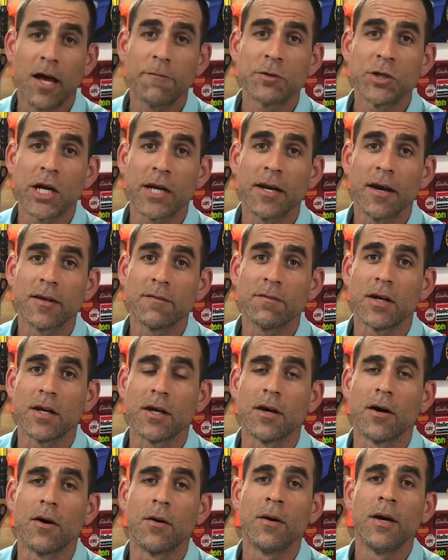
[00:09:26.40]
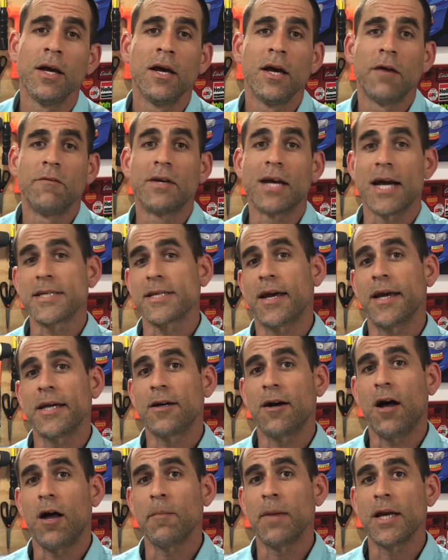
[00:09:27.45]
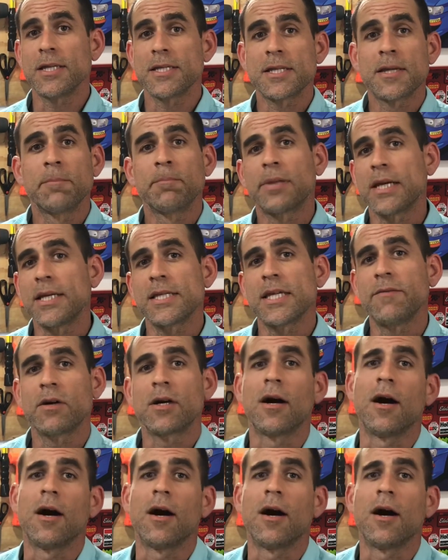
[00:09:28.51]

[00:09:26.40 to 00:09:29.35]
a lot for checking out the video. If you guys got any comments, please leave a